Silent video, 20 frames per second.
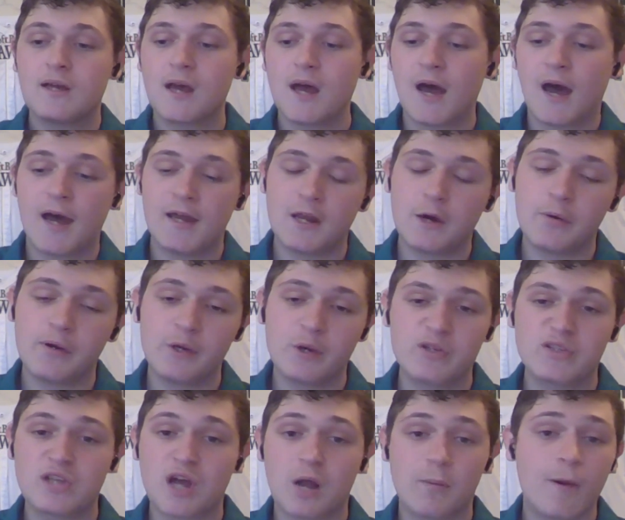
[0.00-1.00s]
I know we
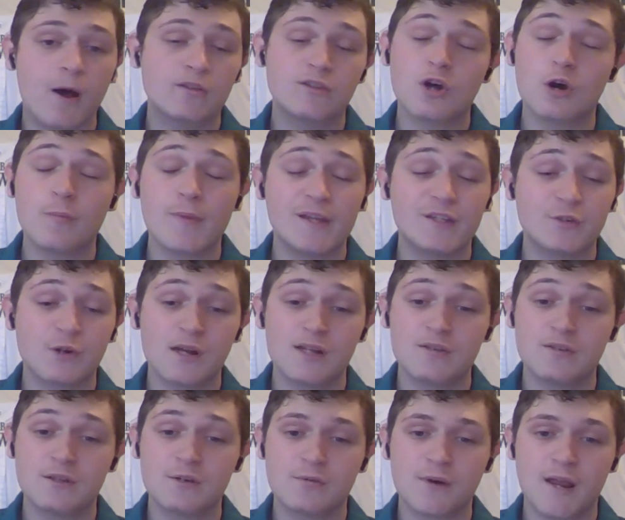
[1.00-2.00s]
always talk about don't make
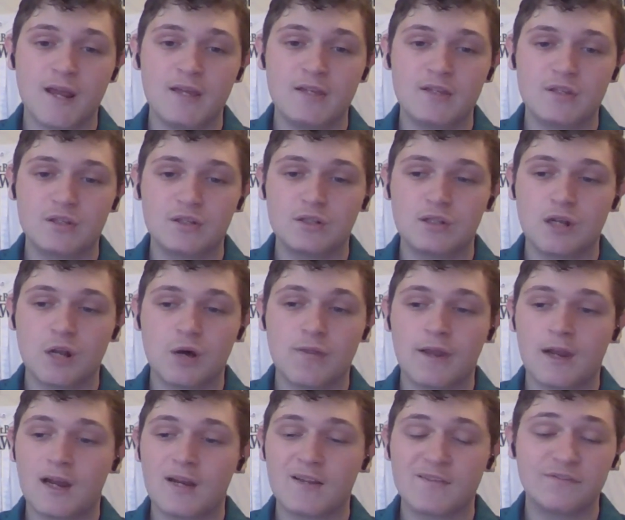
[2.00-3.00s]
trades to the Rays, you know,
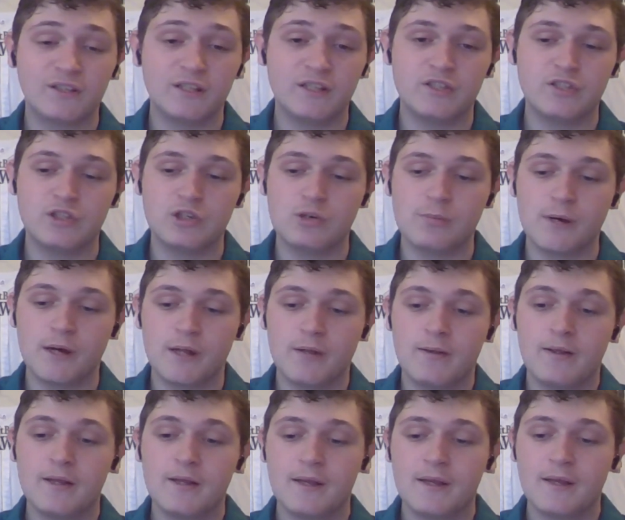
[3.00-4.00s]
they're going to fleece you, but
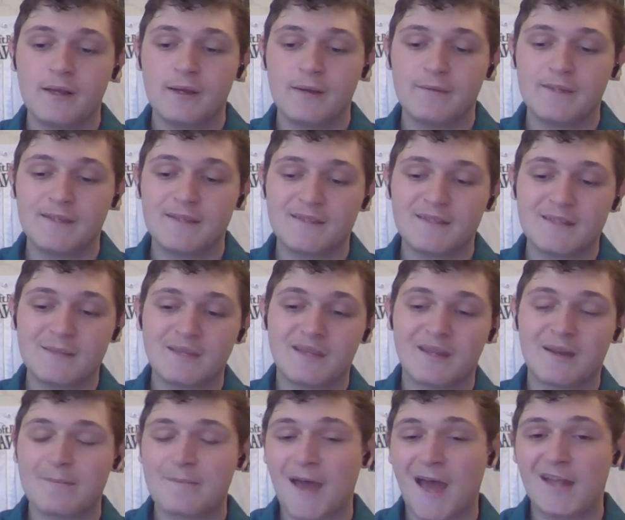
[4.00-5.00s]
this seems
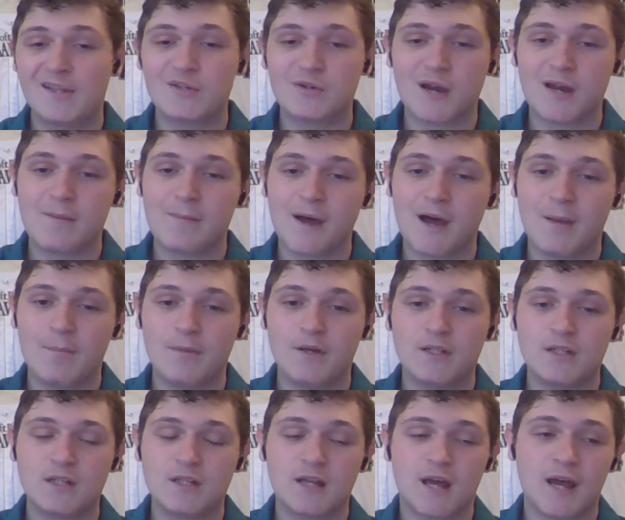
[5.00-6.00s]
like a bad trade in my
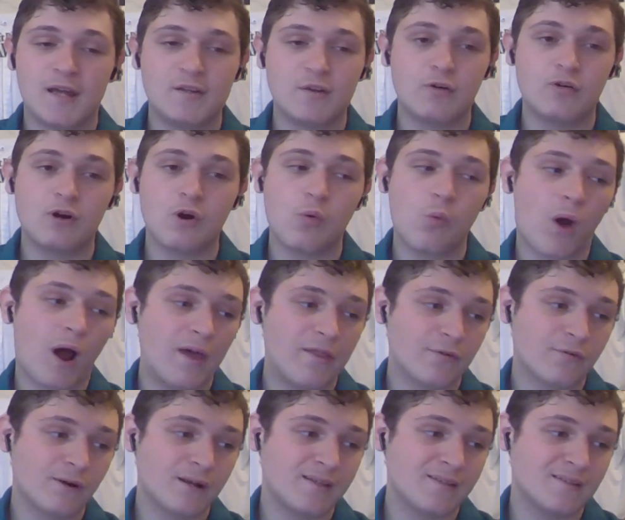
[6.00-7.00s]
opinion. I don't know why
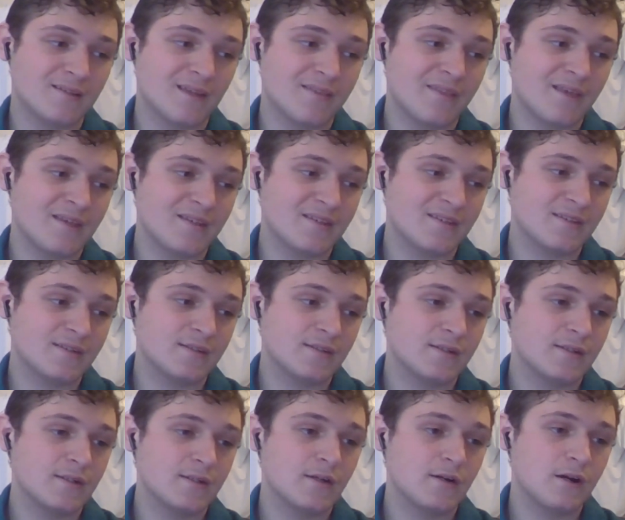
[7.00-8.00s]
the Rays did this.
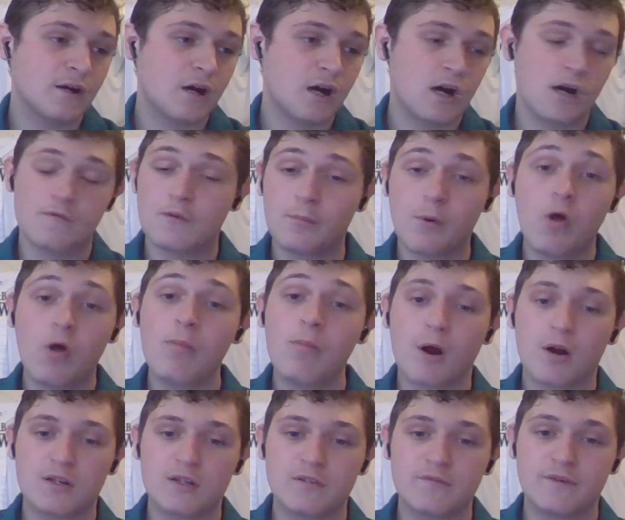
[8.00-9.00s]
For both
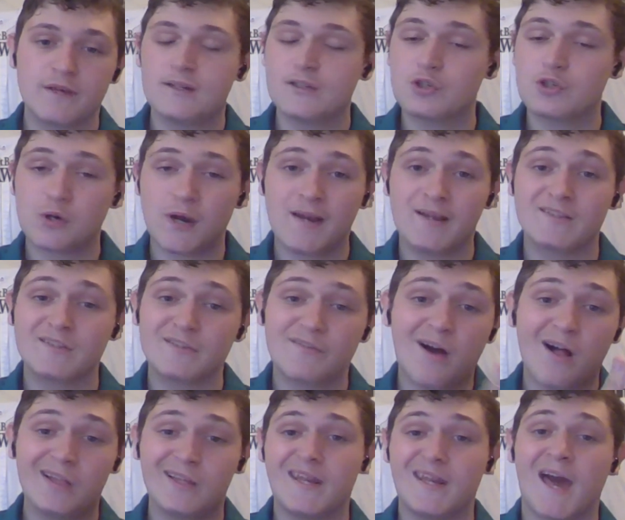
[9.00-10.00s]
parts of it, trading
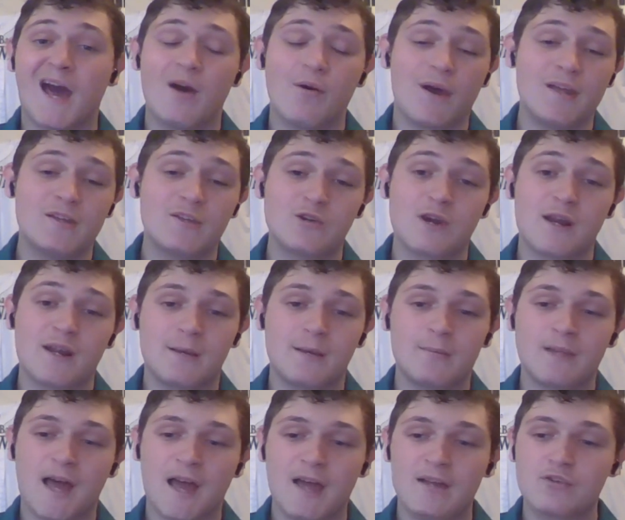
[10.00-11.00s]
Civale now and
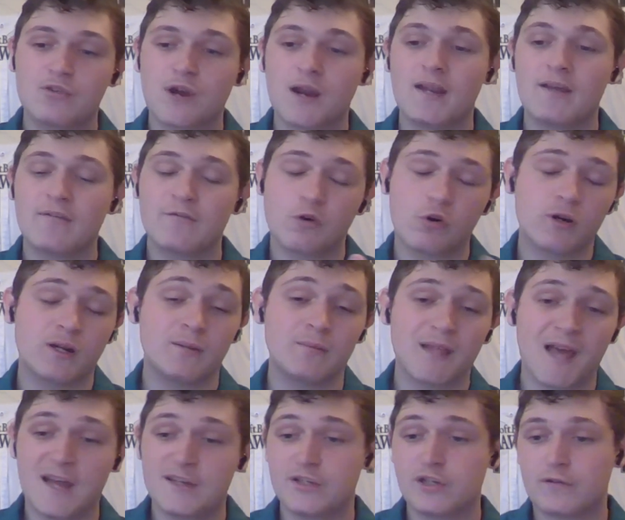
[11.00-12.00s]
trading for him
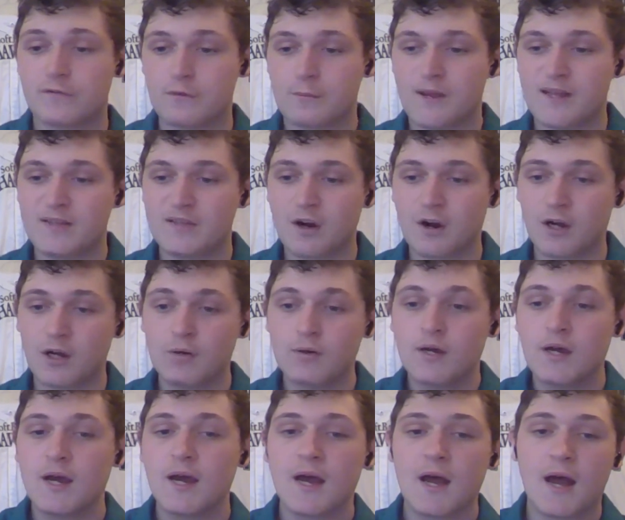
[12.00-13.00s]
last year for Manzardo,
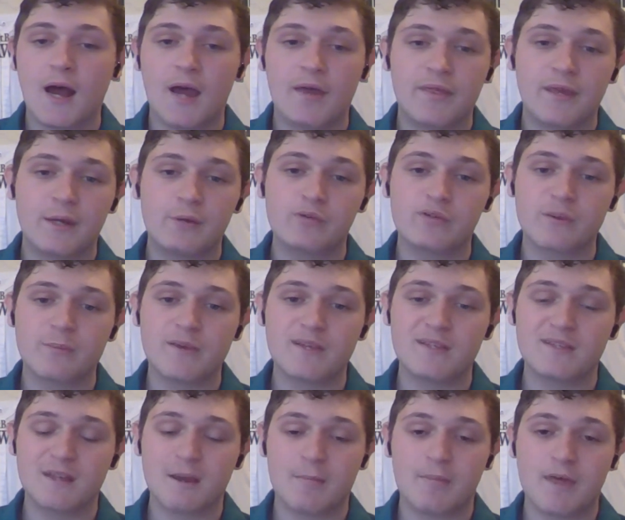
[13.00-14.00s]
I think it was a
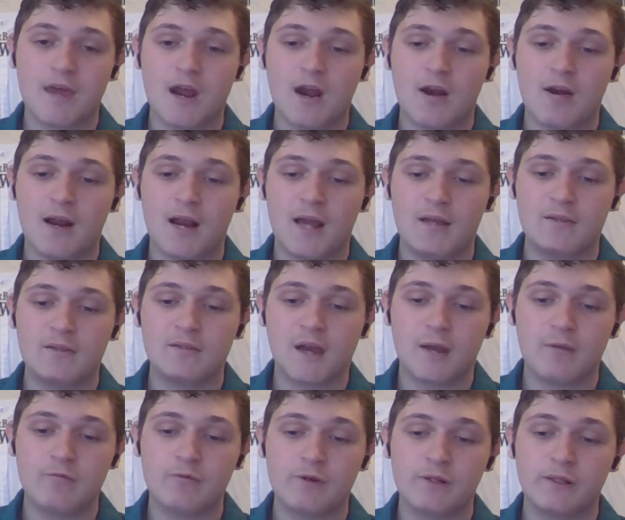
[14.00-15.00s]
misstep there, and
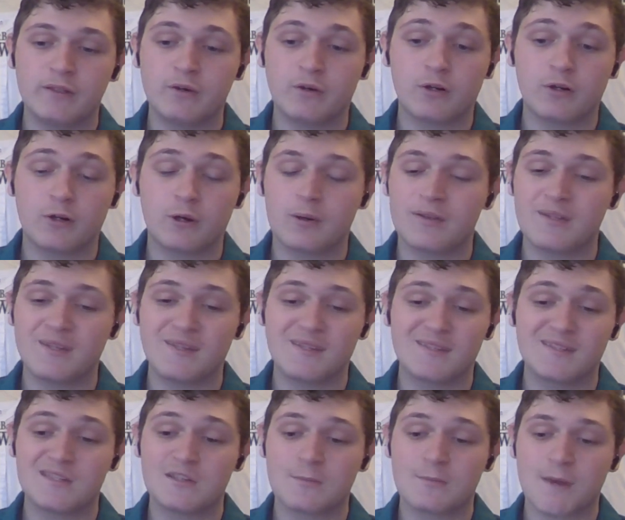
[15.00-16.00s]
I really don't agree with the
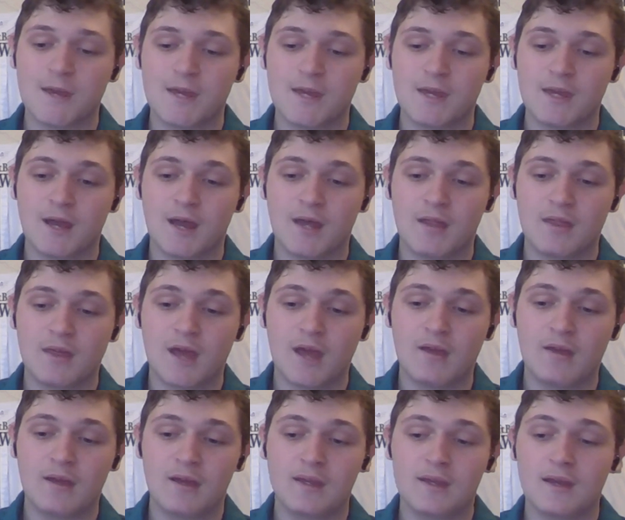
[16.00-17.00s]
decision making.
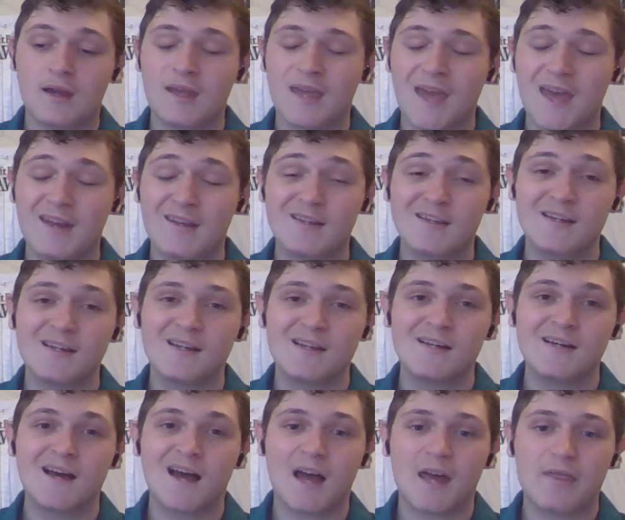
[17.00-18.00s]

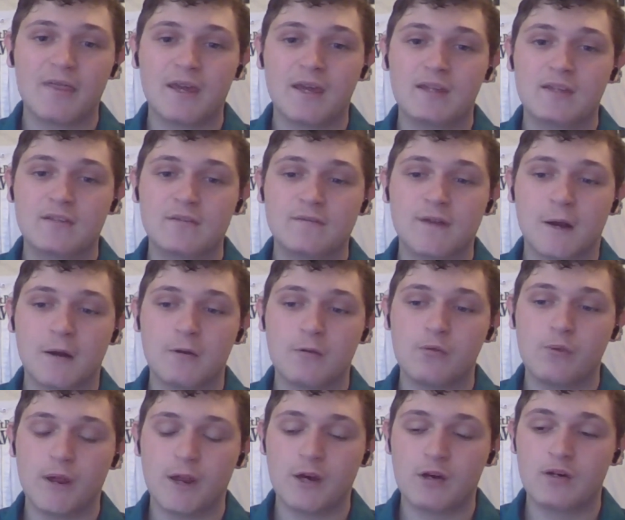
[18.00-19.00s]
I think it's very
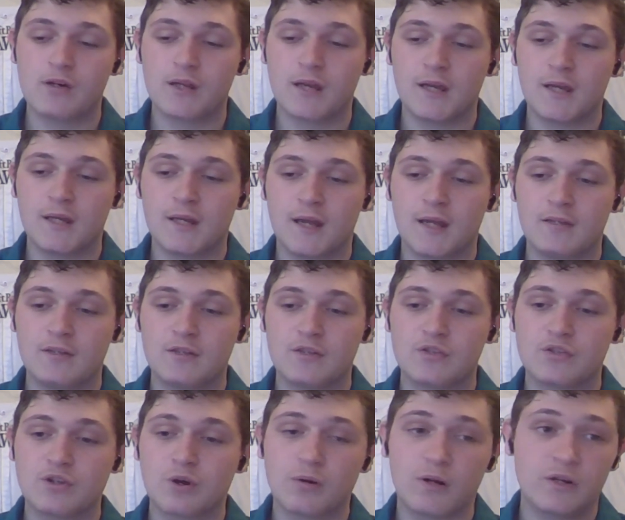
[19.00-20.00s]
weird, and I
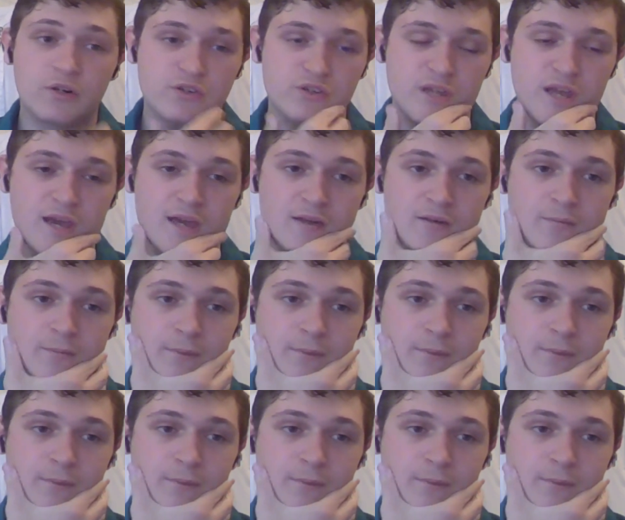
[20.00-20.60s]
just don't understand.